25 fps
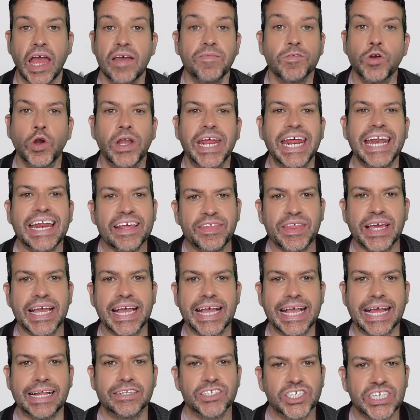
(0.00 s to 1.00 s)
I haven't got anything
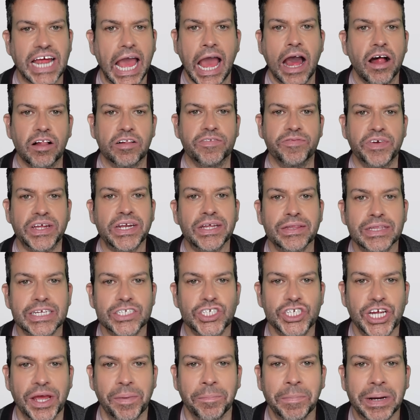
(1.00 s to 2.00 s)
against Alvin and the
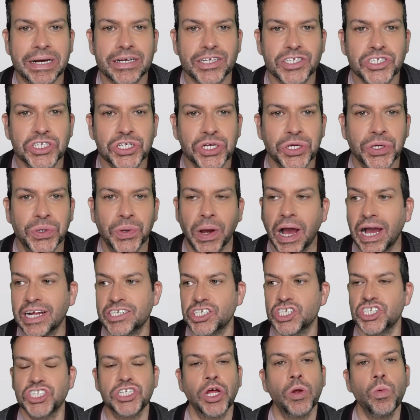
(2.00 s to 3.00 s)
Chipmunks 2. I
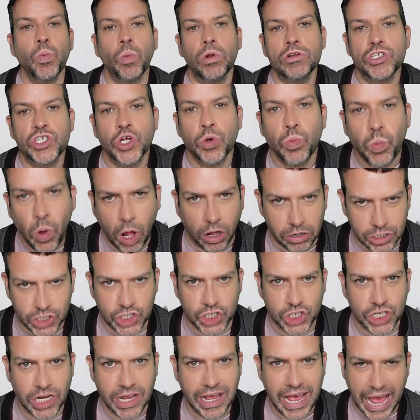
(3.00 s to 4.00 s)
just don't want to
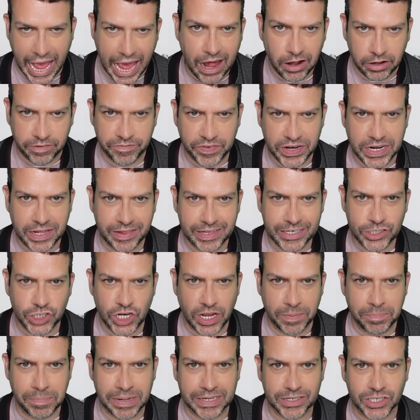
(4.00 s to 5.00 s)
watch Alvin and the
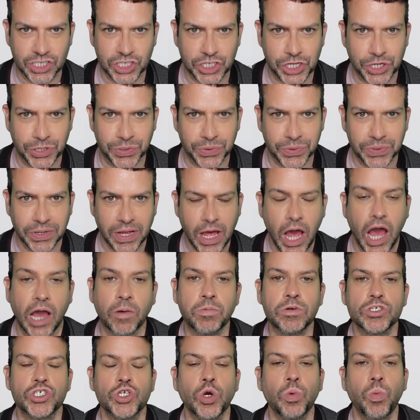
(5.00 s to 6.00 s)
Chipmunks 2. I
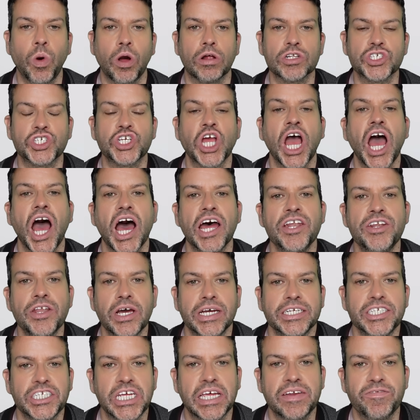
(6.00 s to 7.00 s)
want to watch a
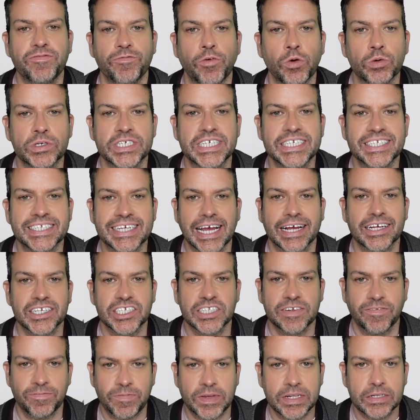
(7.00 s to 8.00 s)
1940s
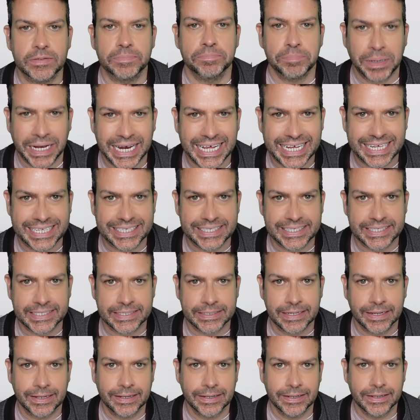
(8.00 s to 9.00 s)
gangster film, please.